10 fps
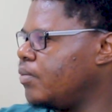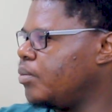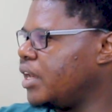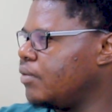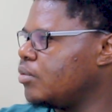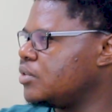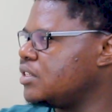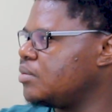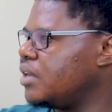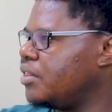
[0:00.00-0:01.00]
platforms in
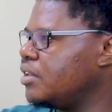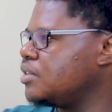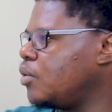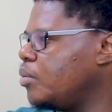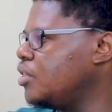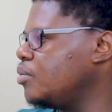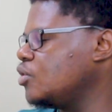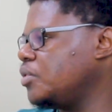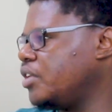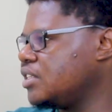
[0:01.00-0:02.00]
Zim that I think is probably the
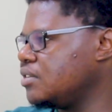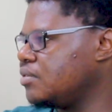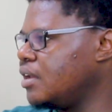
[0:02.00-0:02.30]
most progressive.